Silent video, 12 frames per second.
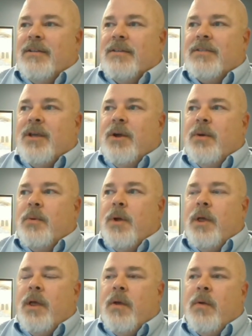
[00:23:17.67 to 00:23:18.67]

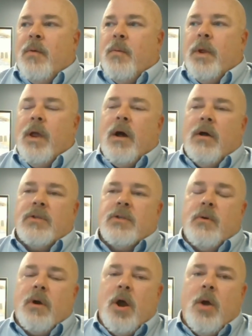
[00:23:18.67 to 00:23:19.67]
So we
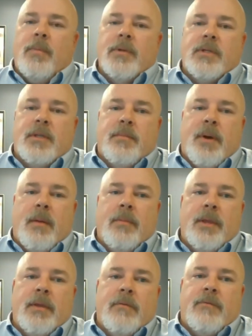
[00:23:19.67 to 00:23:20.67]
also are open to the
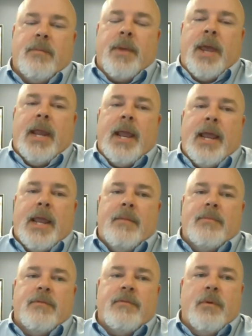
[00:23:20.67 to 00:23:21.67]
public from 8
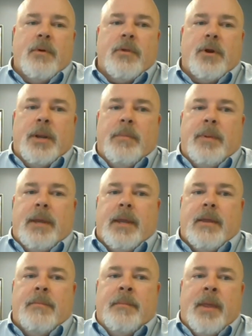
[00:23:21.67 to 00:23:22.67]
a.m. to 4:30
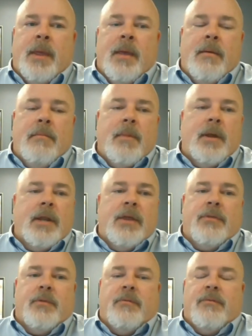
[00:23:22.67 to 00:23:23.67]
p.m. Monday
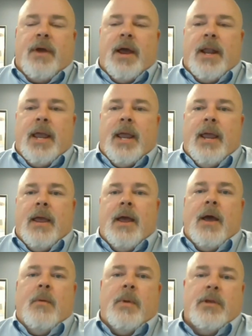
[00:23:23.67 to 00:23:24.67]
through Friday.
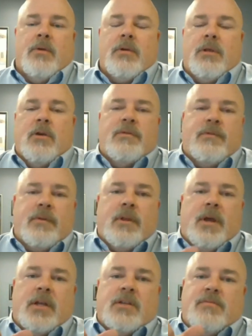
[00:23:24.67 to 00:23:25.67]
We do close for
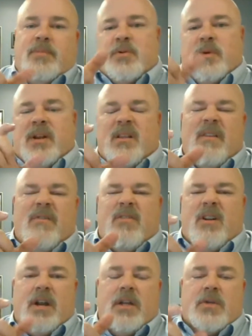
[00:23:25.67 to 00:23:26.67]
lunch between
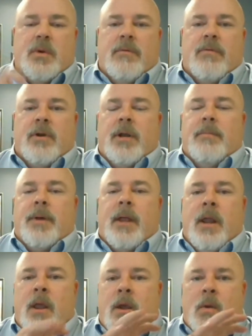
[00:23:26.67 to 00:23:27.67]
11:30 and 12:30,
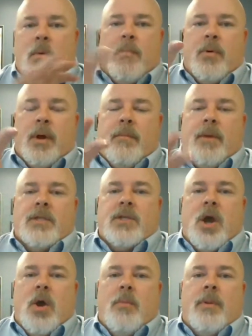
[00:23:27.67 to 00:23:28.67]
but we're pretty much
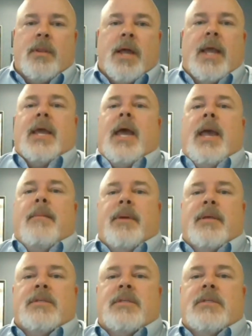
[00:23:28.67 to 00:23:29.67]
open like a
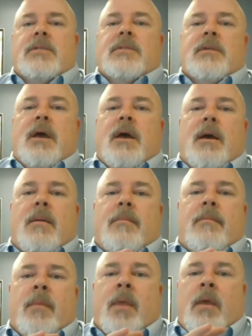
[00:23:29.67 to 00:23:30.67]
business.
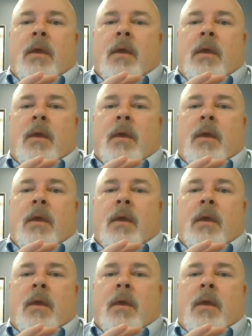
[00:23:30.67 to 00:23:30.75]
And